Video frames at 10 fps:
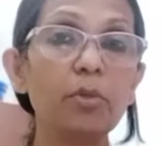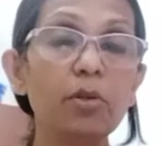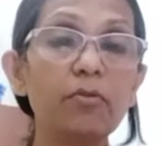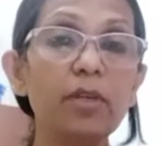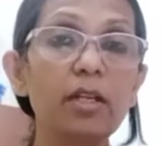
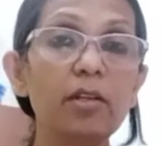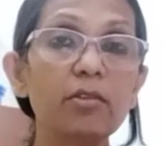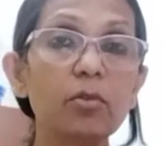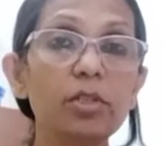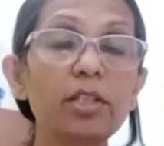of Indian
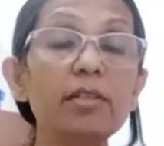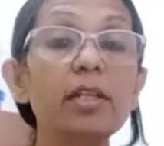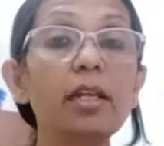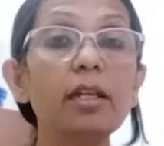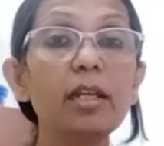soldiers and
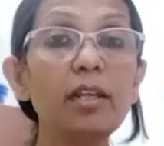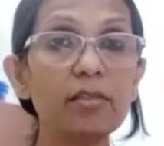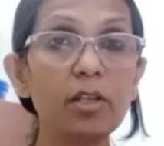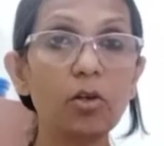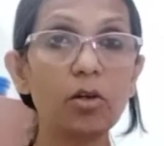increase
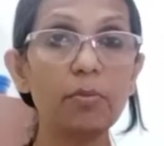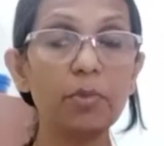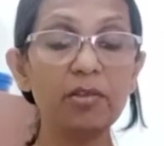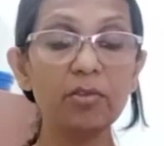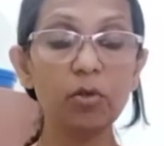the
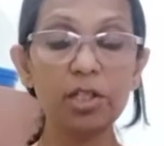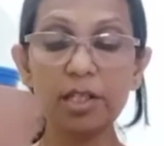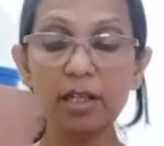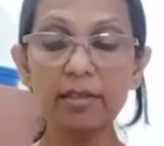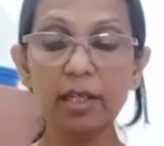European
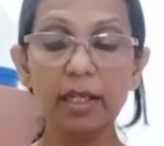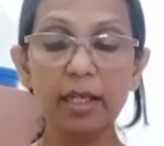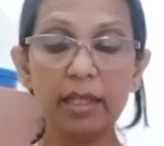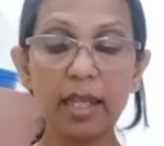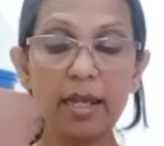soldiers.
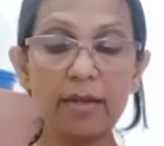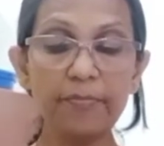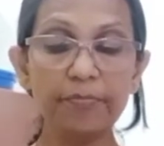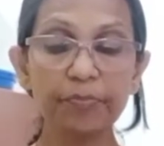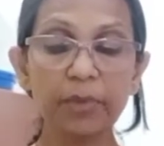Then
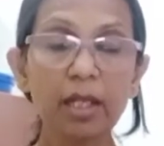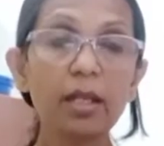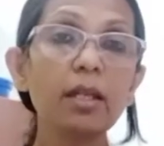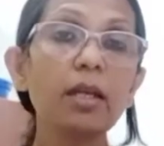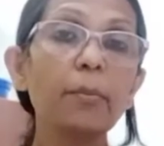
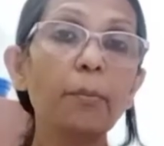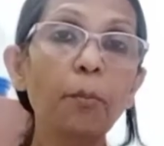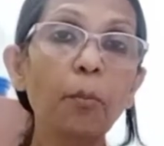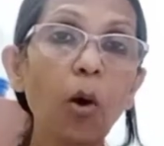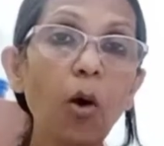
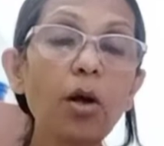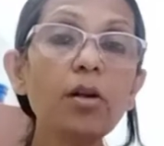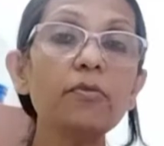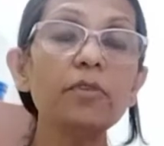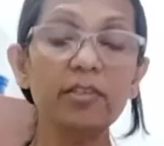
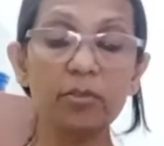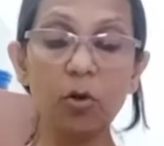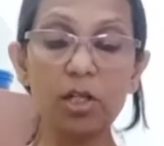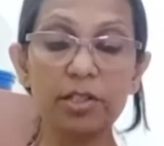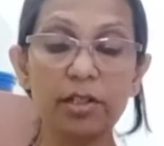more of the
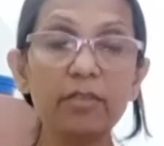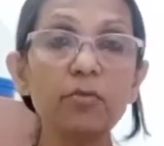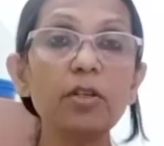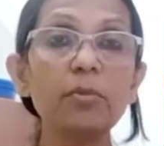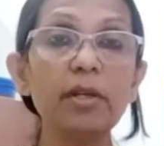soldiers
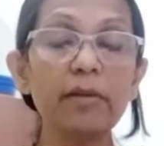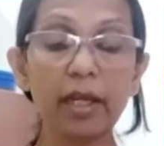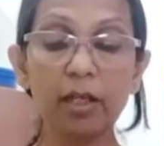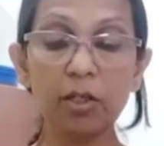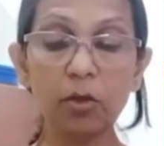would be
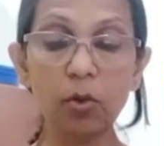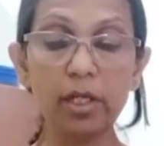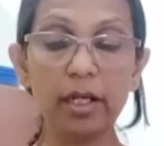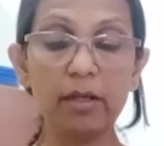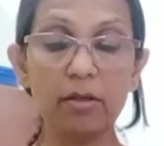
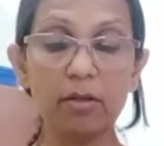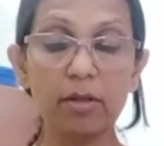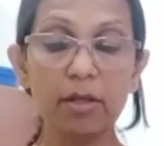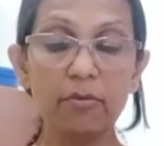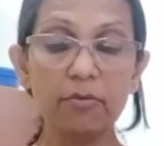recruited
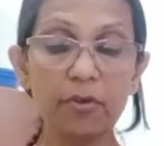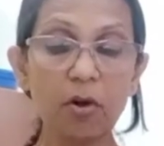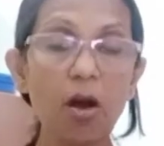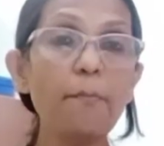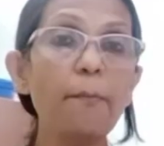
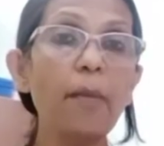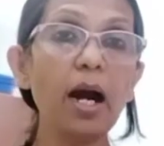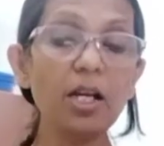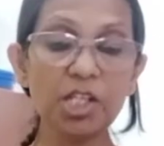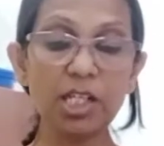from
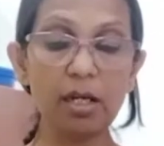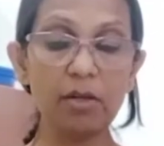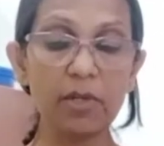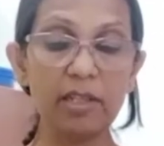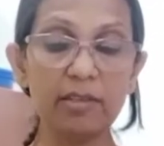martial
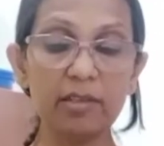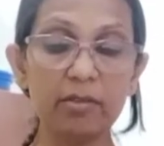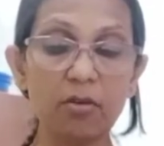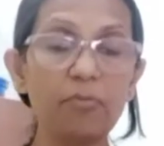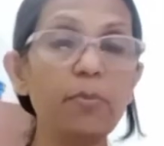
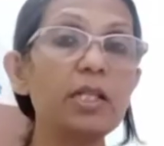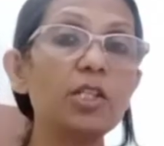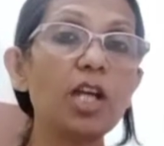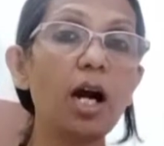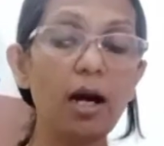races of
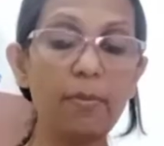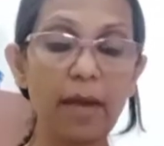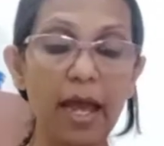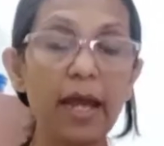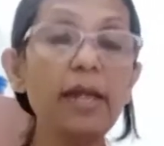Punjab
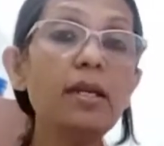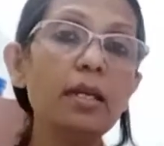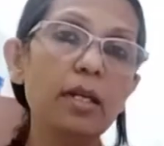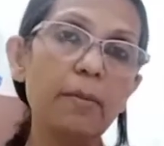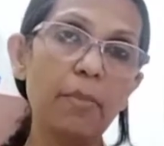and
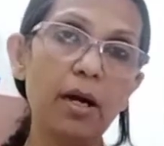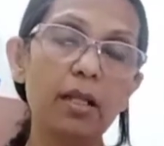Nepal.